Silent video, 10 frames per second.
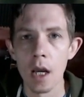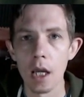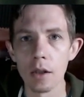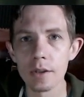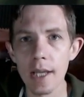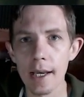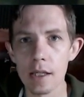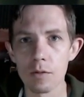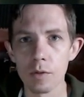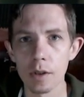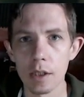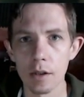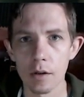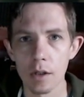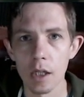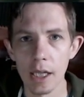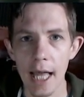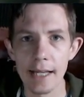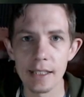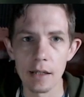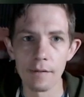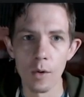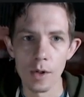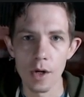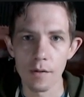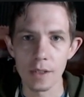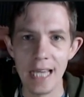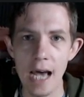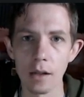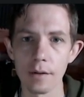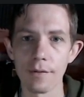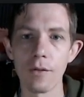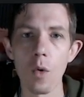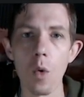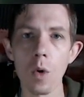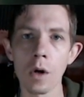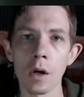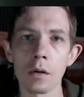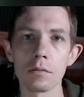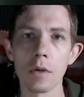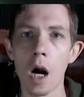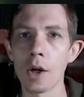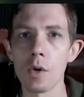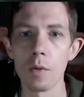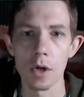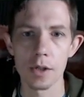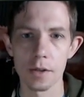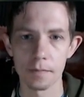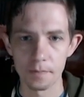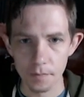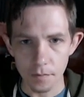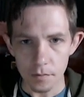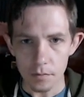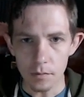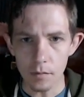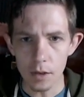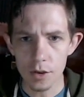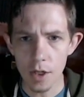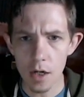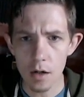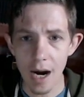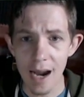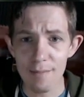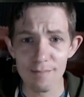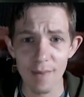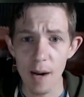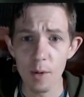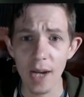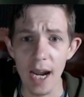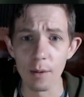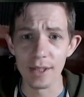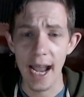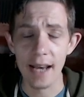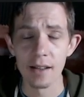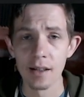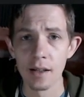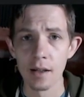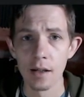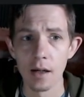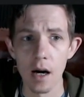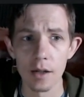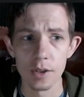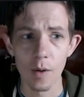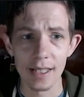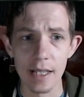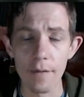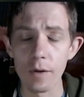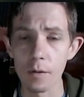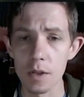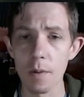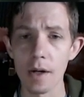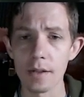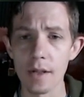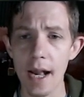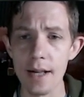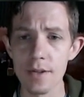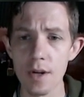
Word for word: It looks like it's really they're collecting voiceover talent for audiobooks. So I'm I'm okay with that. Uh, so I definitely responded to that.